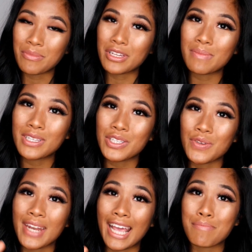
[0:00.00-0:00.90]
I'm gonna be
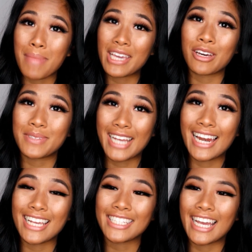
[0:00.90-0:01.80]
doing a makeup
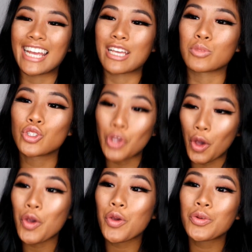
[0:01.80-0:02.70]
challenge and I am
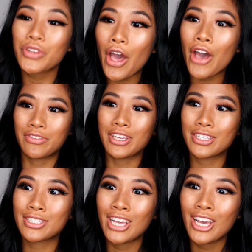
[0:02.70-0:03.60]
so
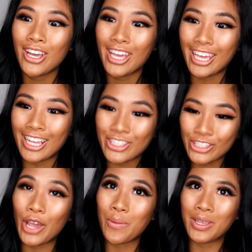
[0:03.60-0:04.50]
nervous in
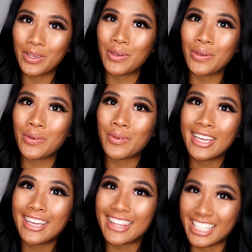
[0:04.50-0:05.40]
showing you
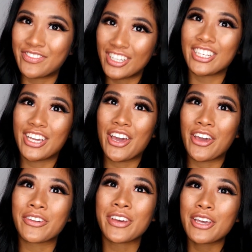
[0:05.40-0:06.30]
this
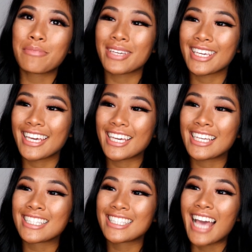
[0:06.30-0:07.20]
video
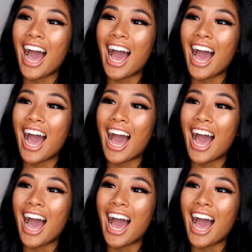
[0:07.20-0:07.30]
because